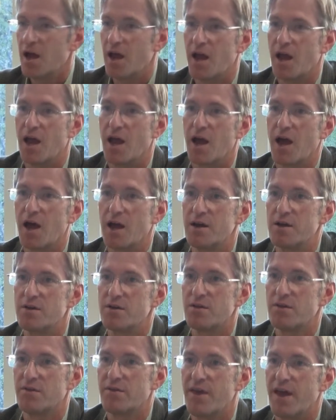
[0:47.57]

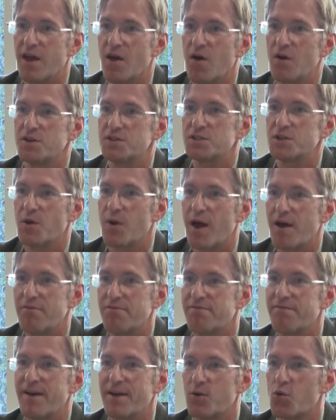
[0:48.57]
and they also have
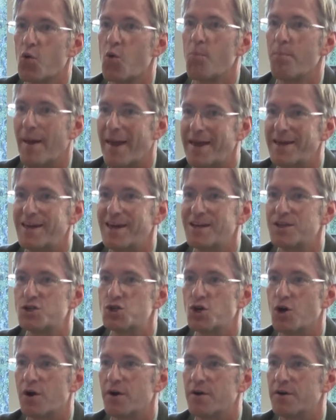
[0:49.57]
federal banking
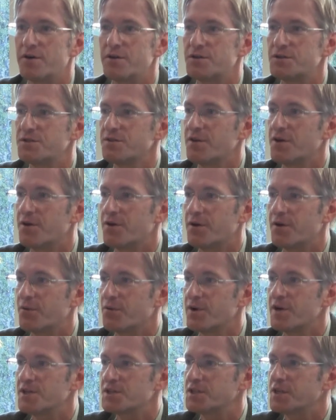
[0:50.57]
charters that are at
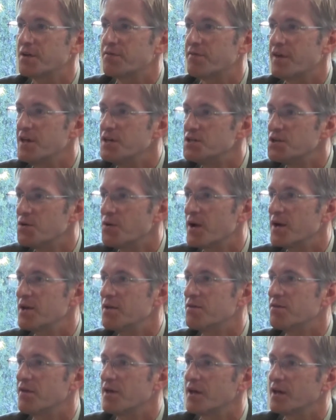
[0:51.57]
risk if they do
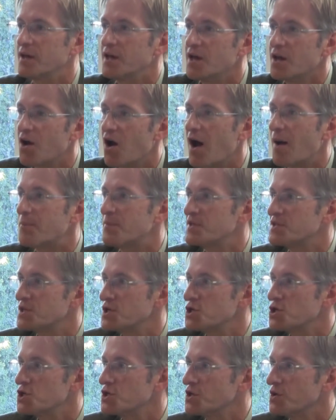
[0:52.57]
anything in
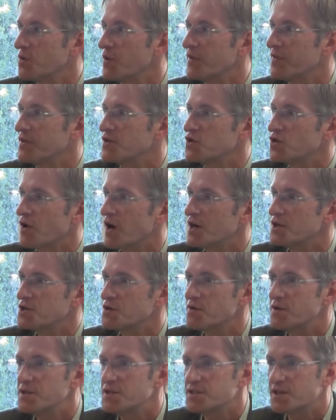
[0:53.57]
opposition to what the
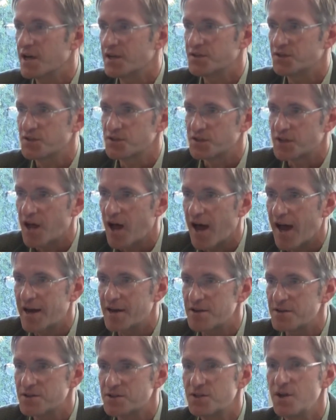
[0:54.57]
Treasury sets as
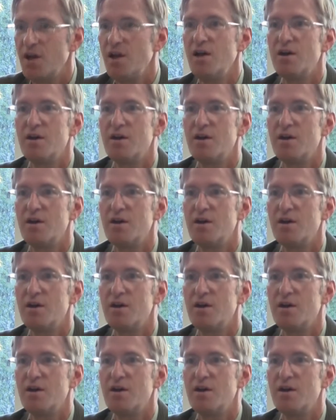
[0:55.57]
guidance.